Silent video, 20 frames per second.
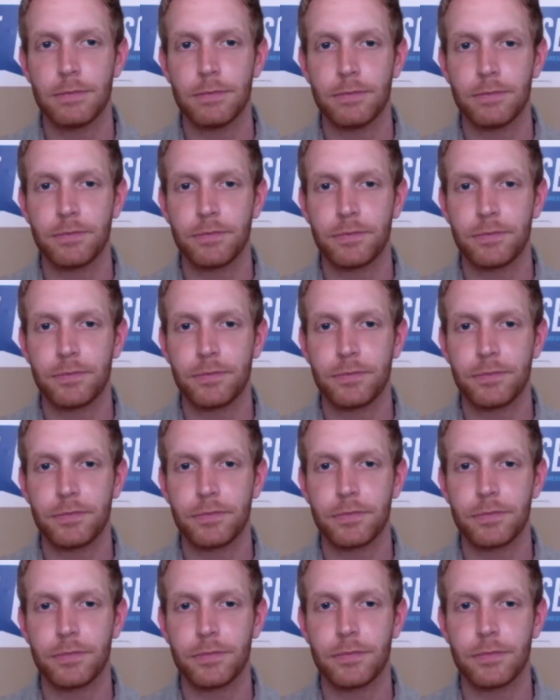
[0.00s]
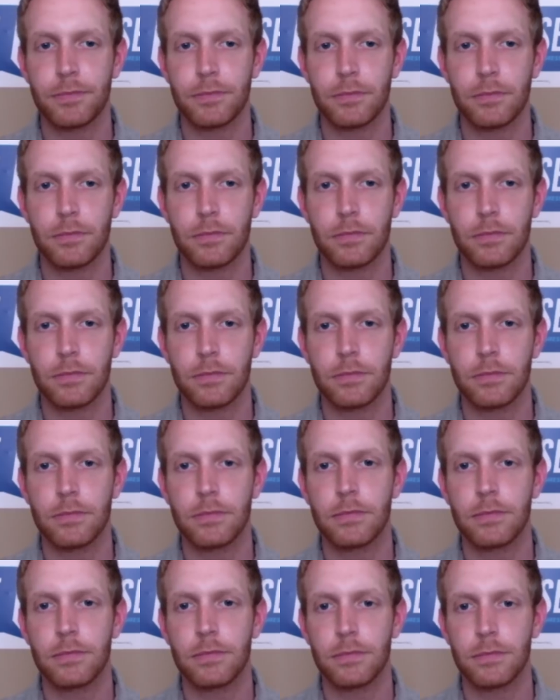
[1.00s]

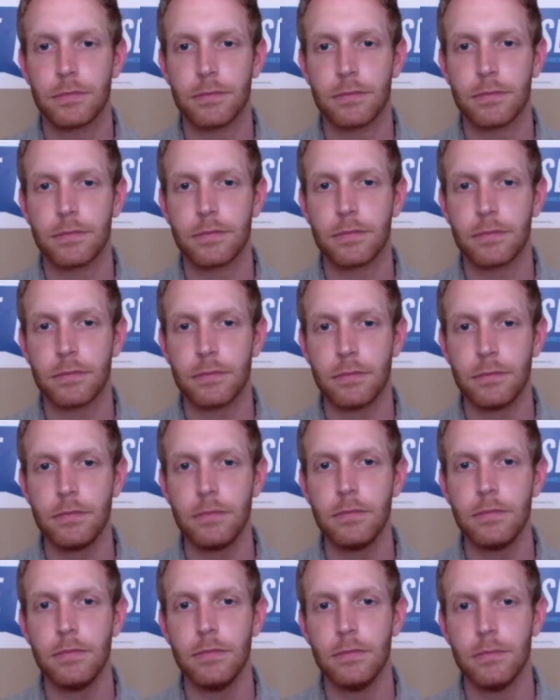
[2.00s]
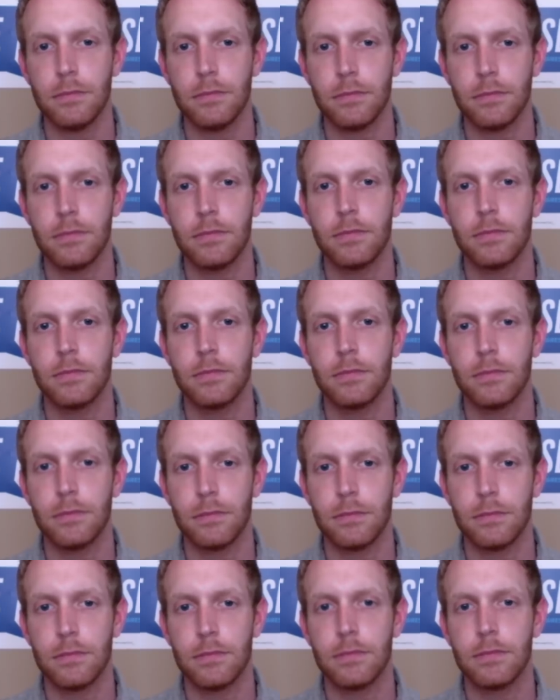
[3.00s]

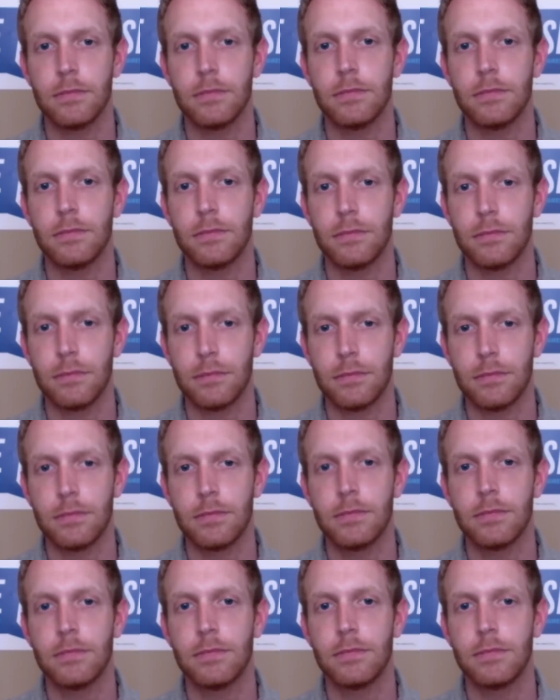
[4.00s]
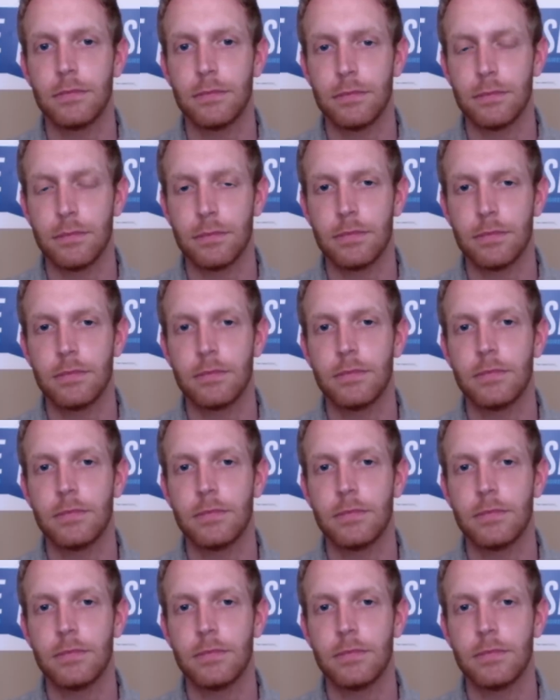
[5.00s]
(silent)